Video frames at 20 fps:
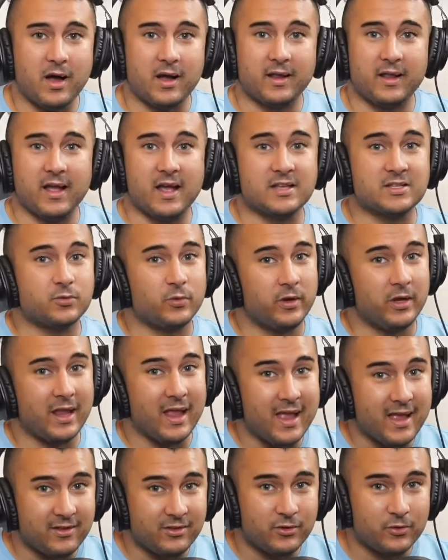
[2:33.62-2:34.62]
podcast. We
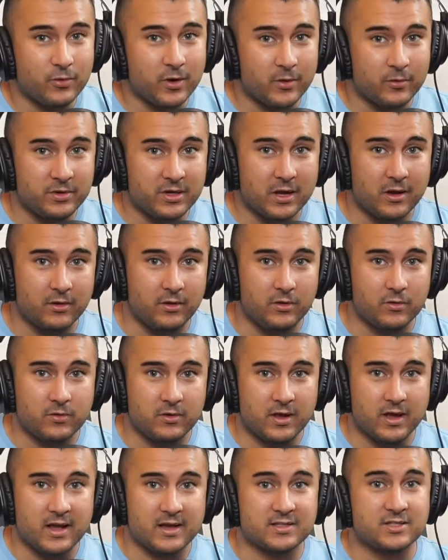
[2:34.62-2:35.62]
can't do it without you
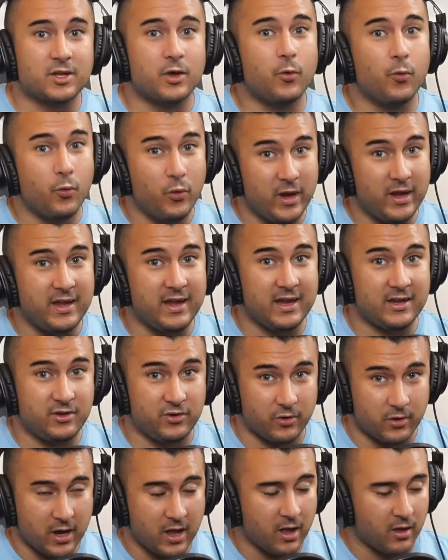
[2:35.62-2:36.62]
guys. We need
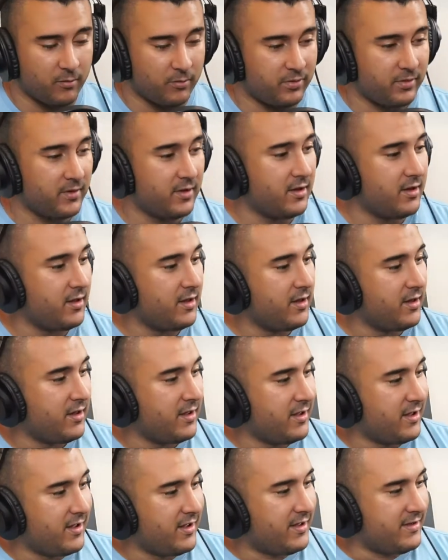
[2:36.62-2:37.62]
your help.
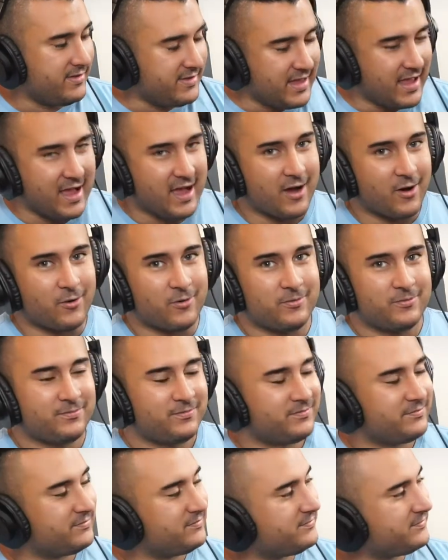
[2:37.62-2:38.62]
Now,
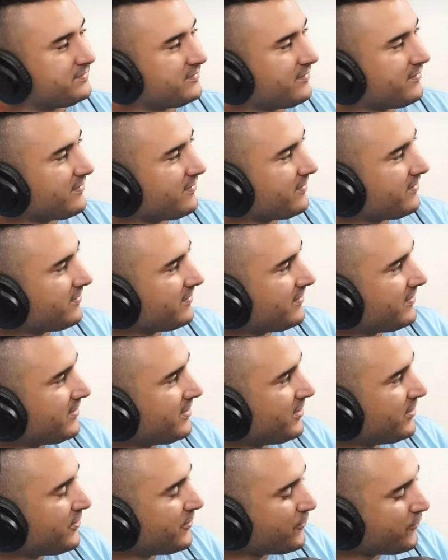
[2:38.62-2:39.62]

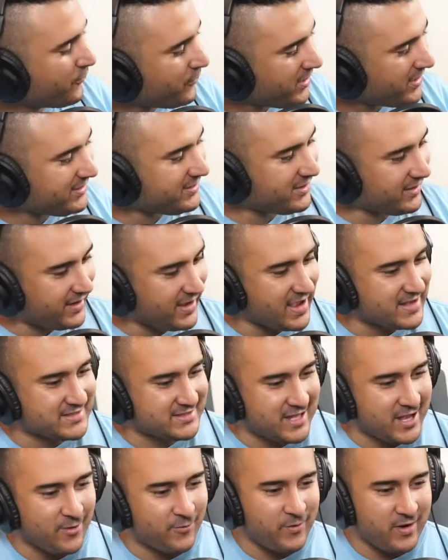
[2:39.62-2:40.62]
with the
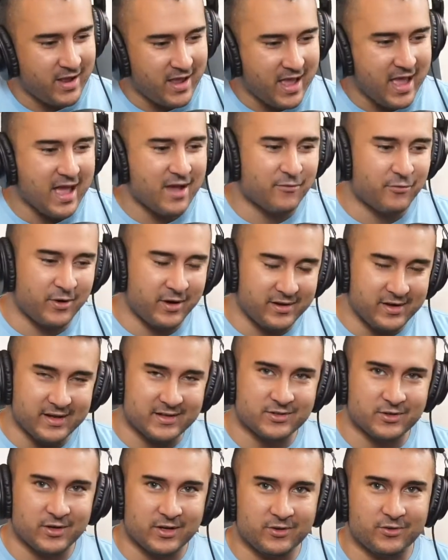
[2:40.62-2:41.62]
guests that we have, we
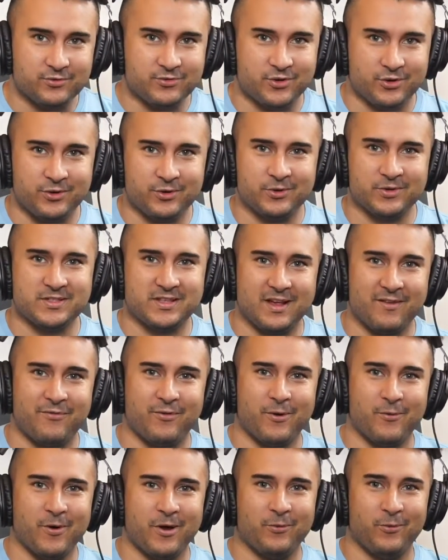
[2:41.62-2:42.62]
need to introduce
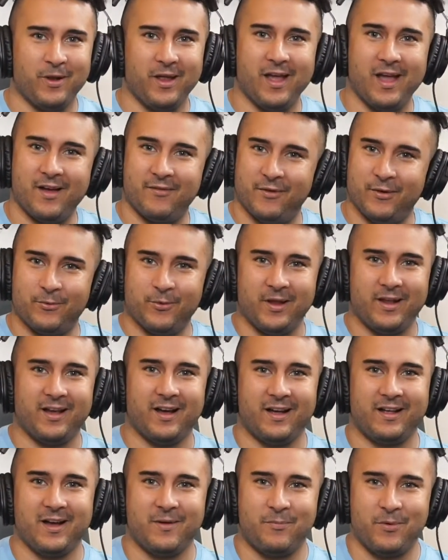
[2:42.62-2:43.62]
everyone we have, and we
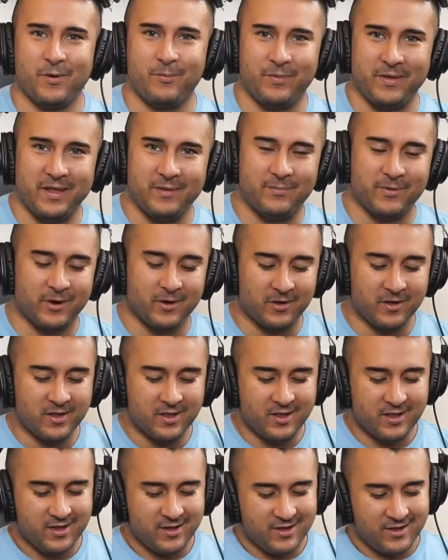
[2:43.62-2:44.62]
got a couple people.
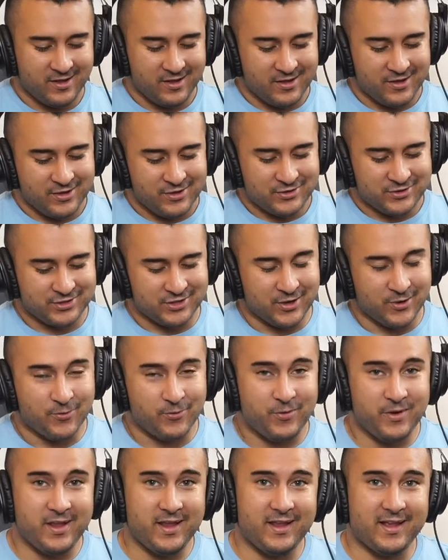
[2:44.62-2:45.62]
So
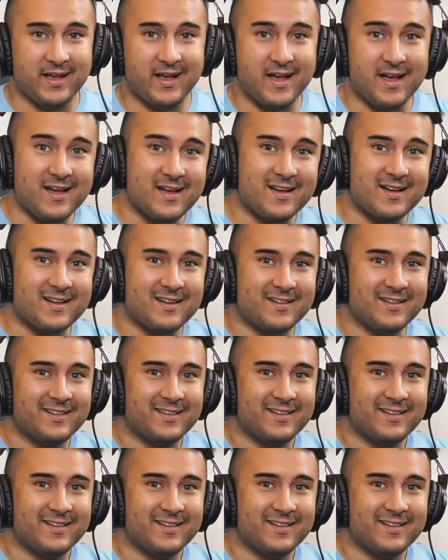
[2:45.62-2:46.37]
we got